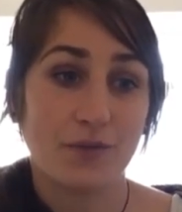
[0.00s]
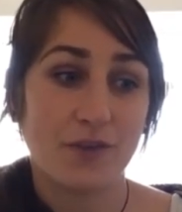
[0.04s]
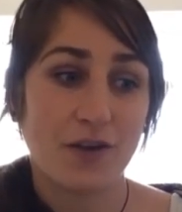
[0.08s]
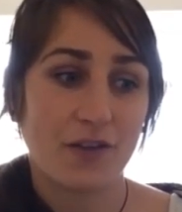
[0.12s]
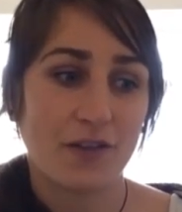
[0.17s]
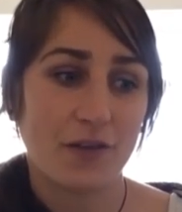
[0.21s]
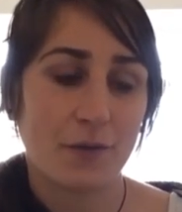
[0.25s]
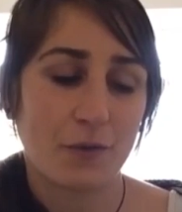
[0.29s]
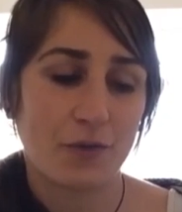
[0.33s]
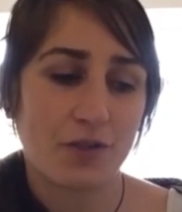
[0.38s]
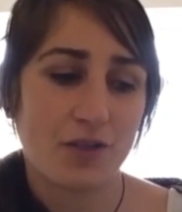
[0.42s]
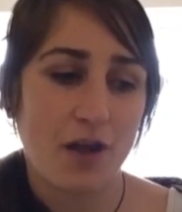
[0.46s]
No,
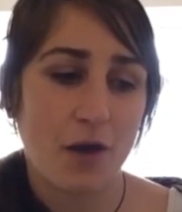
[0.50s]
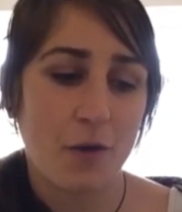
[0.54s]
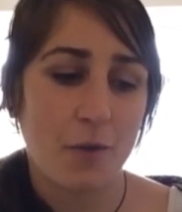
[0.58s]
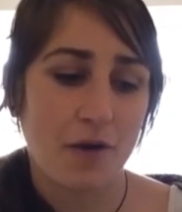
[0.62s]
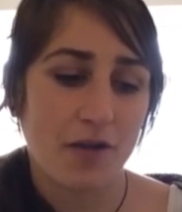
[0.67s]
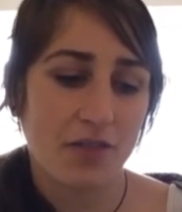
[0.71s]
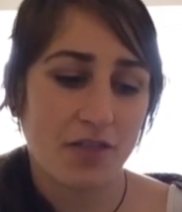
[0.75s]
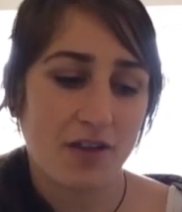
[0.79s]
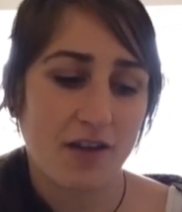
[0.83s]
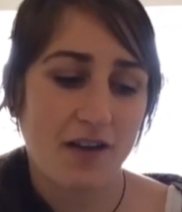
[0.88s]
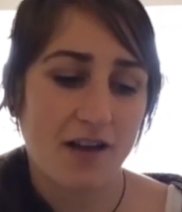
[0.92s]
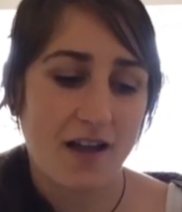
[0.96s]
there was no
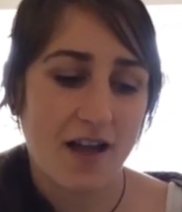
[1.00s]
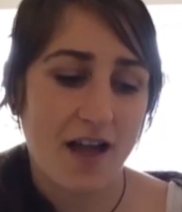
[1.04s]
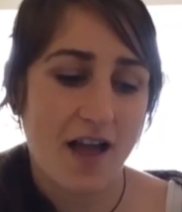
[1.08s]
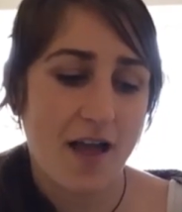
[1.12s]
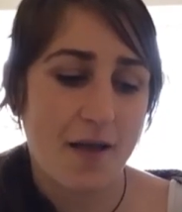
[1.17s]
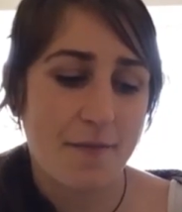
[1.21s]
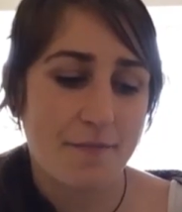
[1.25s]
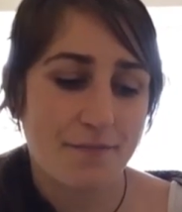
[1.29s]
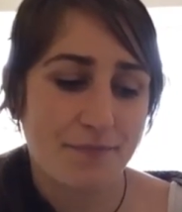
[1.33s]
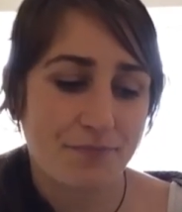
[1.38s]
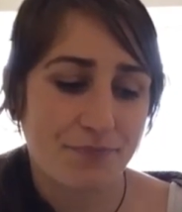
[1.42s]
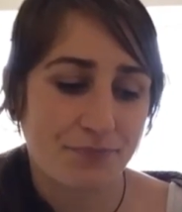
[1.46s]
other,
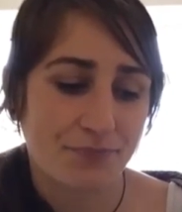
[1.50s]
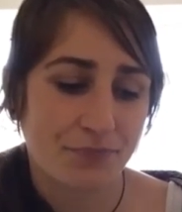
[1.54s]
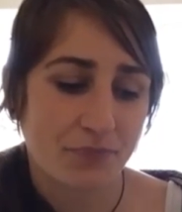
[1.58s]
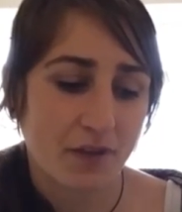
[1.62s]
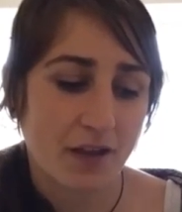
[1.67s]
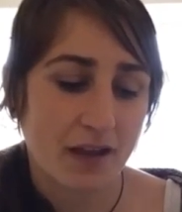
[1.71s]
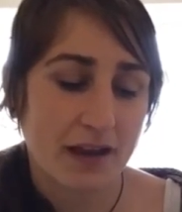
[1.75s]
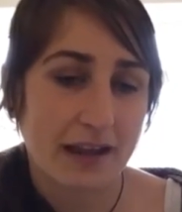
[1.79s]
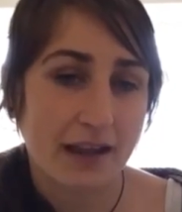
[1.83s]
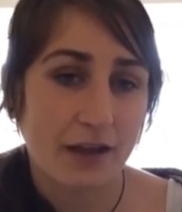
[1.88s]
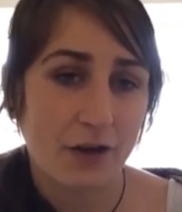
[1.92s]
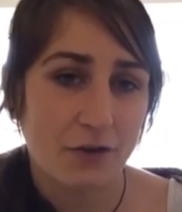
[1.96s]
I
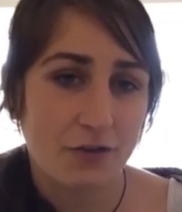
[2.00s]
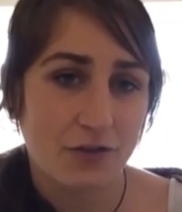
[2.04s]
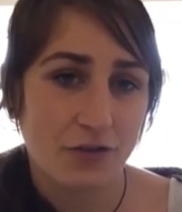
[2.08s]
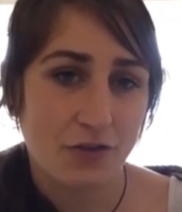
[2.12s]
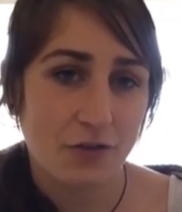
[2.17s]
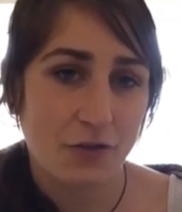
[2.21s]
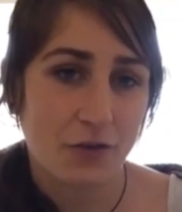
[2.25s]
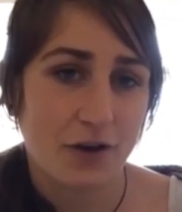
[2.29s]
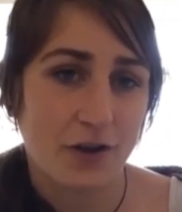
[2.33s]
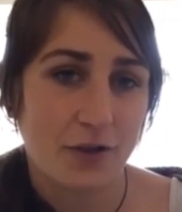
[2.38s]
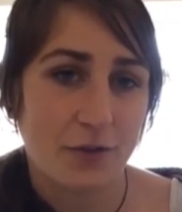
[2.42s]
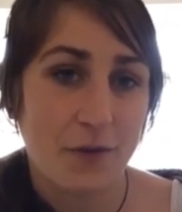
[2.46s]
didn't go to the
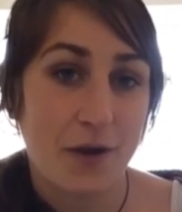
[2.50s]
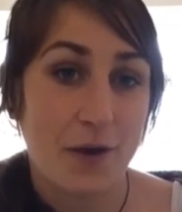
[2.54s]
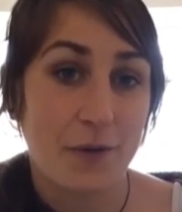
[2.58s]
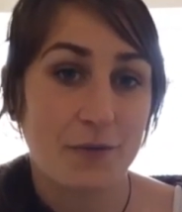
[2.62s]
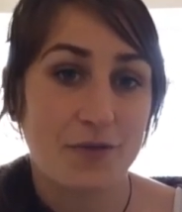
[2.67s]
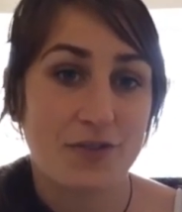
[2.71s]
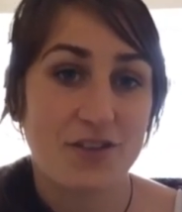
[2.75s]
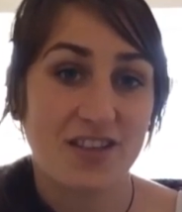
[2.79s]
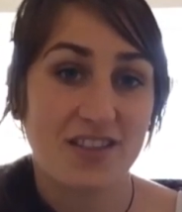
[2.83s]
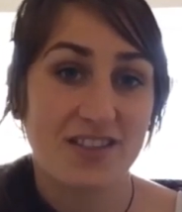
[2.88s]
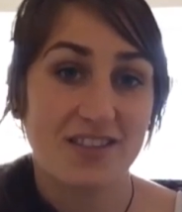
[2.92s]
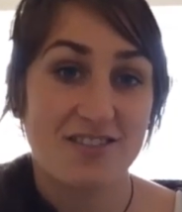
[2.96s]
toilet as well, it
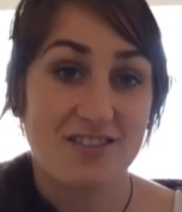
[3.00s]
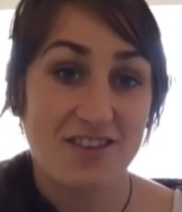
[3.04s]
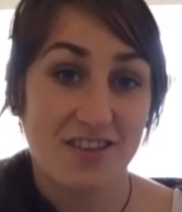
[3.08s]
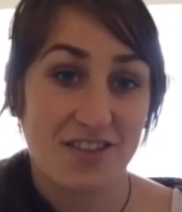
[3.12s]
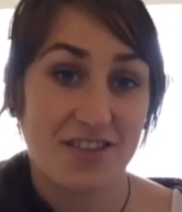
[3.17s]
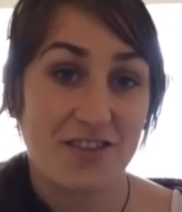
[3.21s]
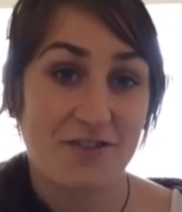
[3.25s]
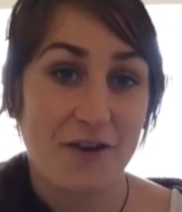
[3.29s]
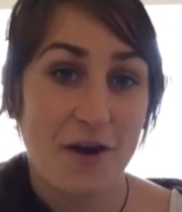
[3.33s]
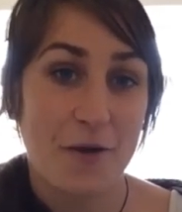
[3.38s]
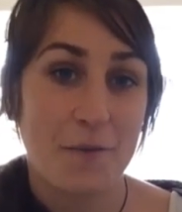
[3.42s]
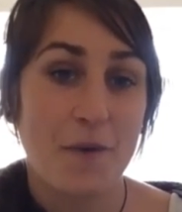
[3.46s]
was
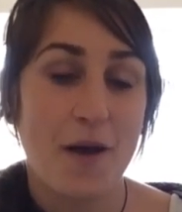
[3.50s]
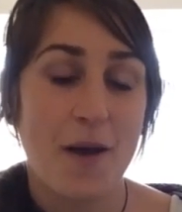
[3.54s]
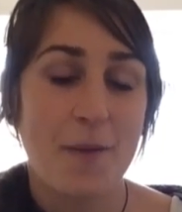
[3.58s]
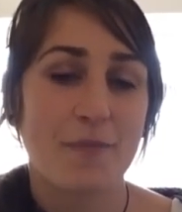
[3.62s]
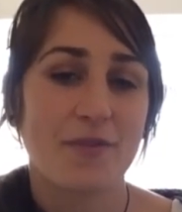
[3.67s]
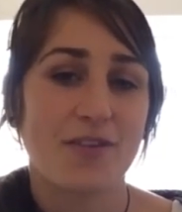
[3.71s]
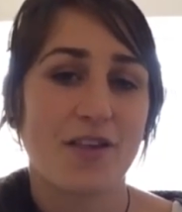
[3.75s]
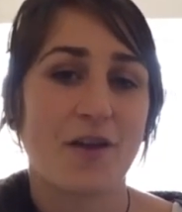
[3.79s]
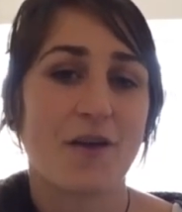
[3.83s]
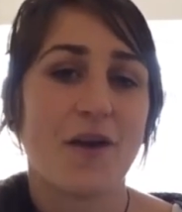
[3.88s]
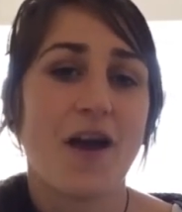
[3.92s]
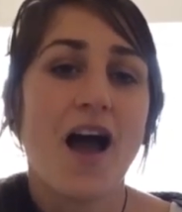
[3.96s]
just the rope
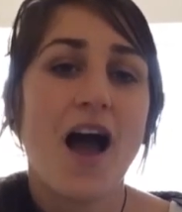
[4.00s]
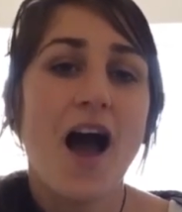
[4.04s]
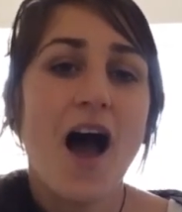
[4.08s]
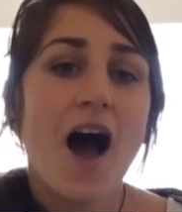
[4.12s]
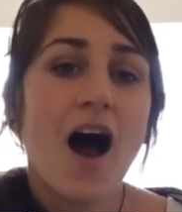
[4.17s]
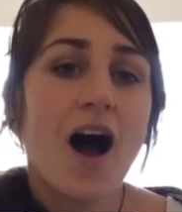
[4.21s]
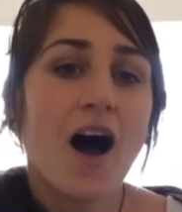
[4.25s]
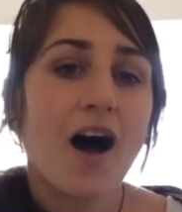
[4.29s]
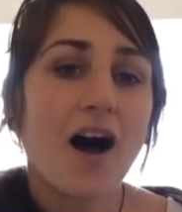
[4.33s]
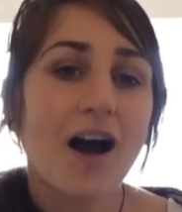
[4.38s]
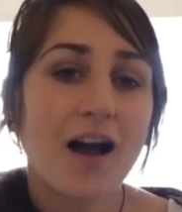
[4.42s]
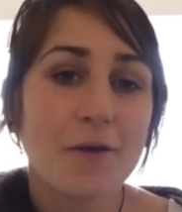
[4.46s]
worms. So
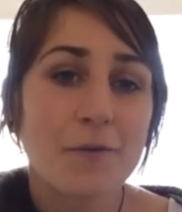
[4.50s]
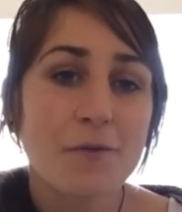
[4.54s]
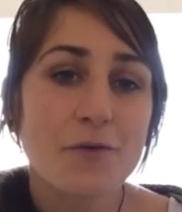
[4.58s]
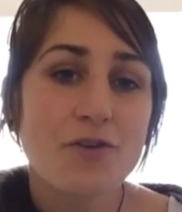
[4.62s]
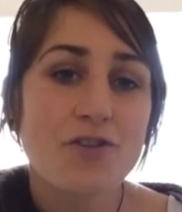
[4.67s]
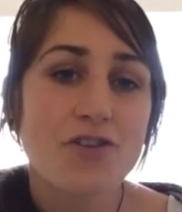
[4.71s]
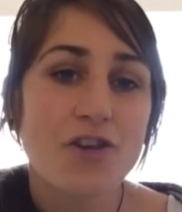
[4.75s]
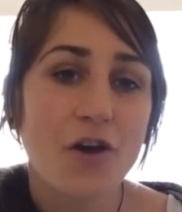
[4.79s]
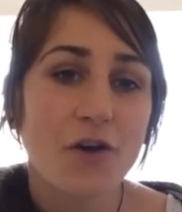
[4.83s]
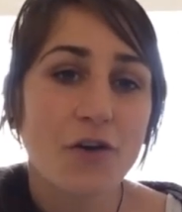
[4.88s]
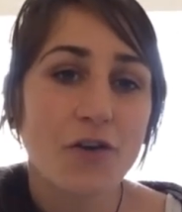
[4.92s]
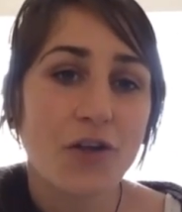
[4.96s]
I will
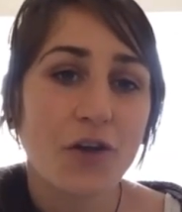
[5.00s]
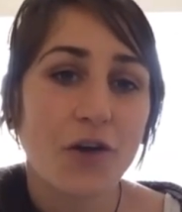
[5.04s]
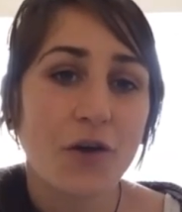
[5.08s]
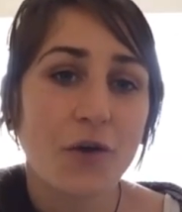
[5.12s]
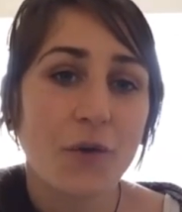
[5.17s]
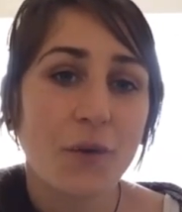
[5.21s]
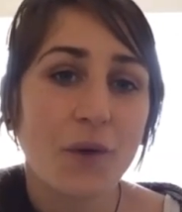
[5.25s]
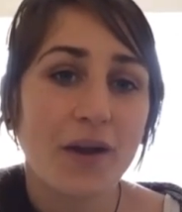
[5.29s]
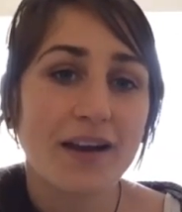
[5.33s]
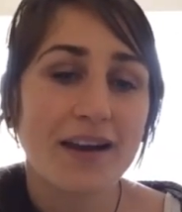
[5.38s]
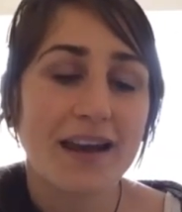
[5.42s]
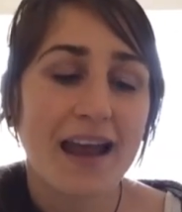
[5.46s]
show
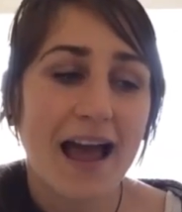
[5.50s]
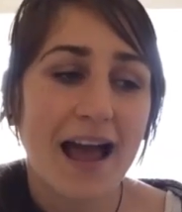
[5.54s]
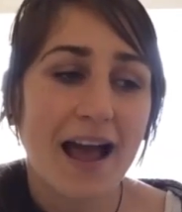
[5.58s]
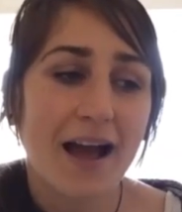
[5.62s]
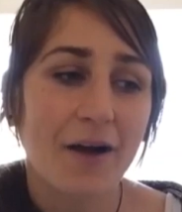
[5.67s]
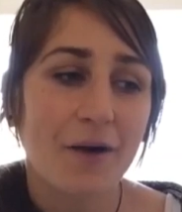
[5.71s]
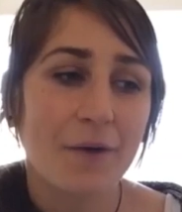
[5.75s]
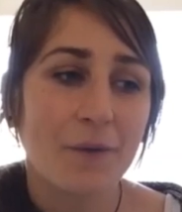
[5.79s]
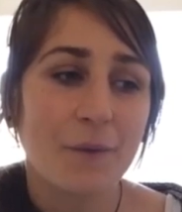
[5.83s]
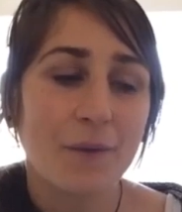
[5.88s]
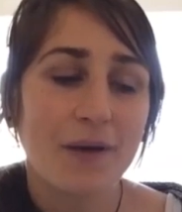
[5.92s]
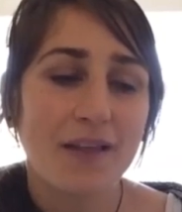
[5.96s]
you
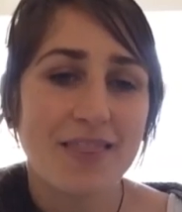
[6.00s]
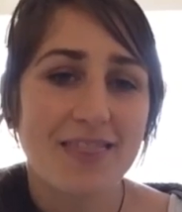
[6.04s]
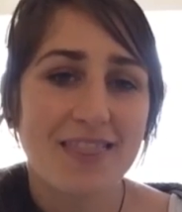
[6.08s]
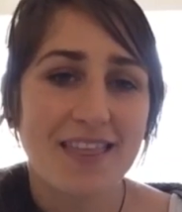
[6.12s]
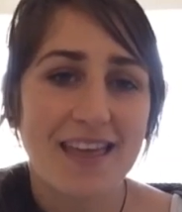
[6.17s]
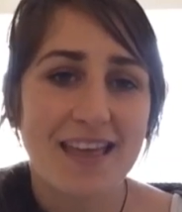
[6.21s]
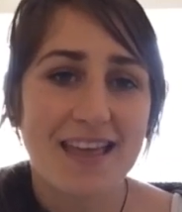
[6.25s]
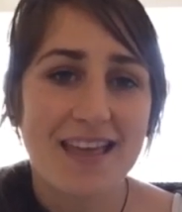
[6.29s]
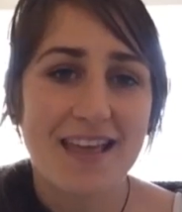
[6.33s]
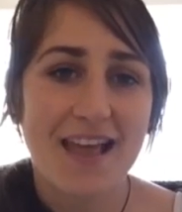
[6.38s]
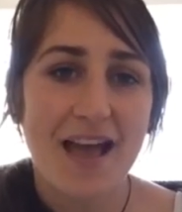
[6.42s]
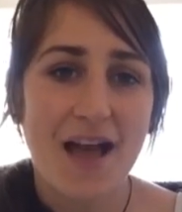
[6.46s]
now
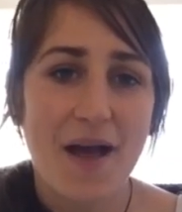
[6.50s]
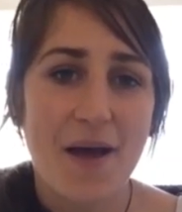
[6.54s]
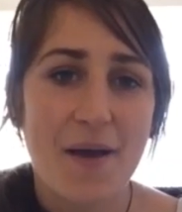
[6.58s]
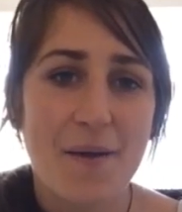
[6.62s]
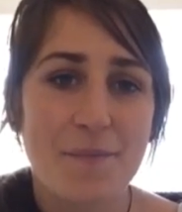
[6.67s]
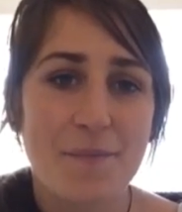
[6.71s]
the,